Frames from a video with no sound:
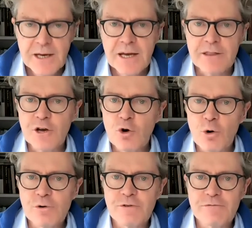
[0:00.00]
In the
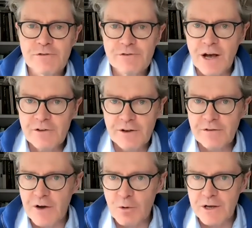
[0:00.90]
course of discussing
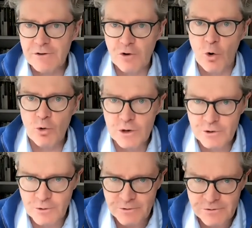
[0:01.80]
various
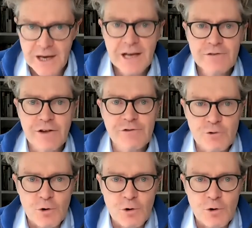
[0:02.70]
orators, Cicero